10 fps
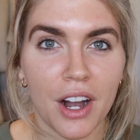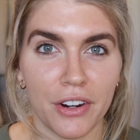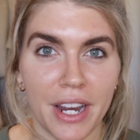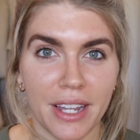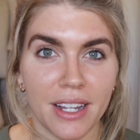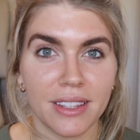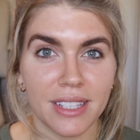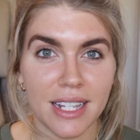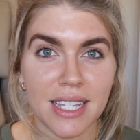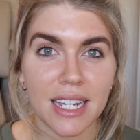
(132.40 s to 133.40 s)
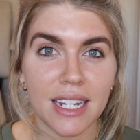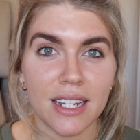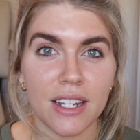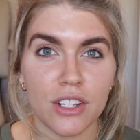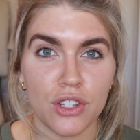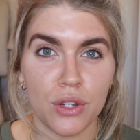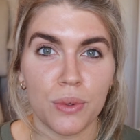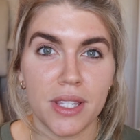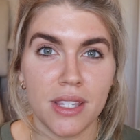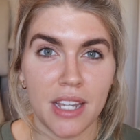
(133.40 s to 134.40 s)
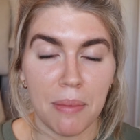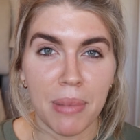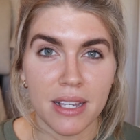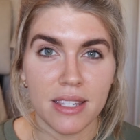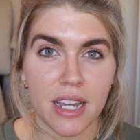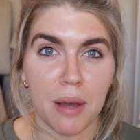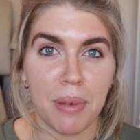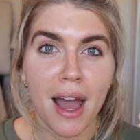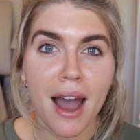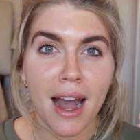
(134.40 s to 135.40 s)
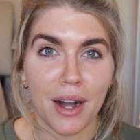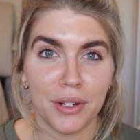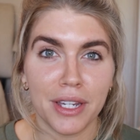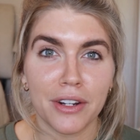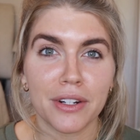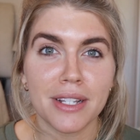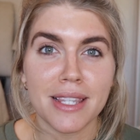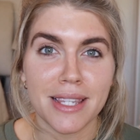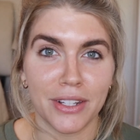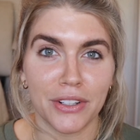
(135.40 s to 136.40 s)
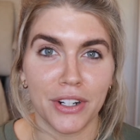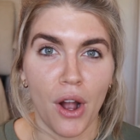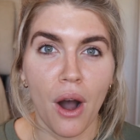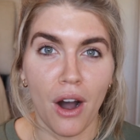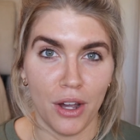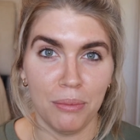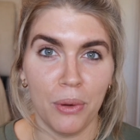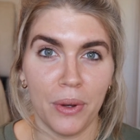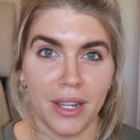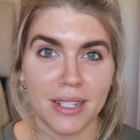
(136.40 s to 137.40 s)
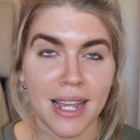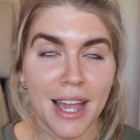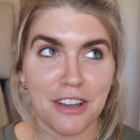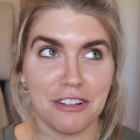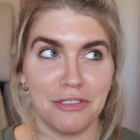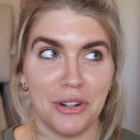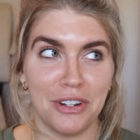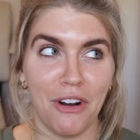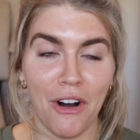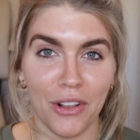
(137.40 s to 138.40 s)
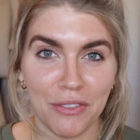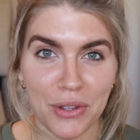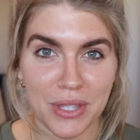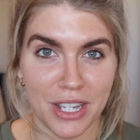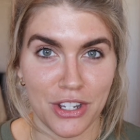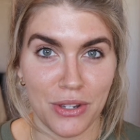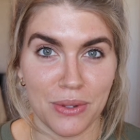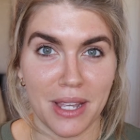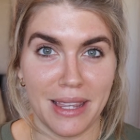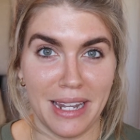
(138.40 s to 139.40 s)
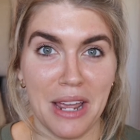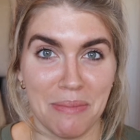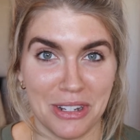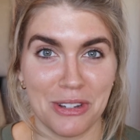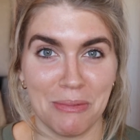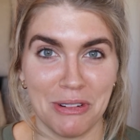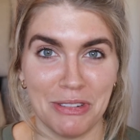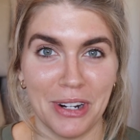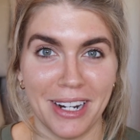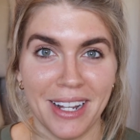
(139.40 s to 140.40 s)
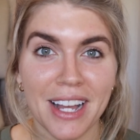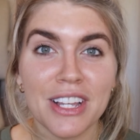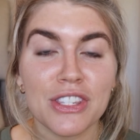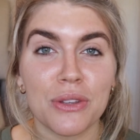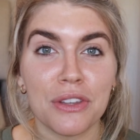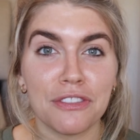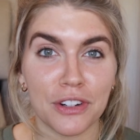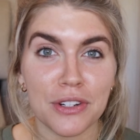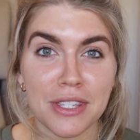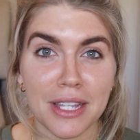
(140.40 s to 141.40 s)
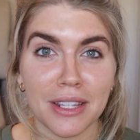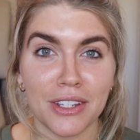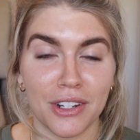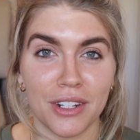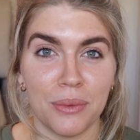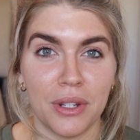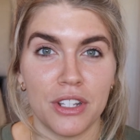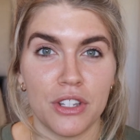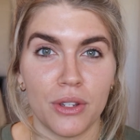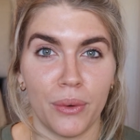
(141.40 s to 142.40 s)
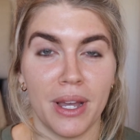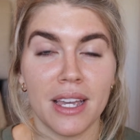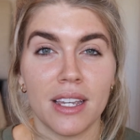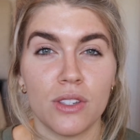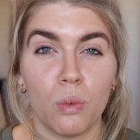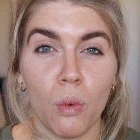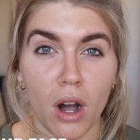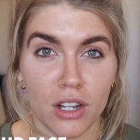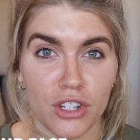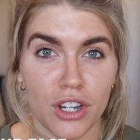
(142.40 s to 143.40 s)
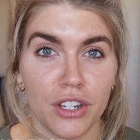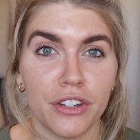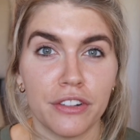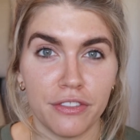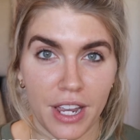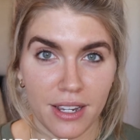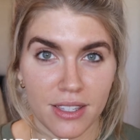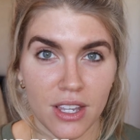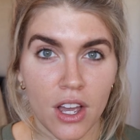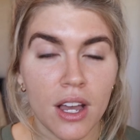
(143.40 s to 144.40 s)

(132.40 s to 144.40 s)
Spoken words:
All right, let's get into step by step how to get our concealer on point and avoid all of those issues that I mentioned before. So the first thing that you're gonna wanna do is wash your face.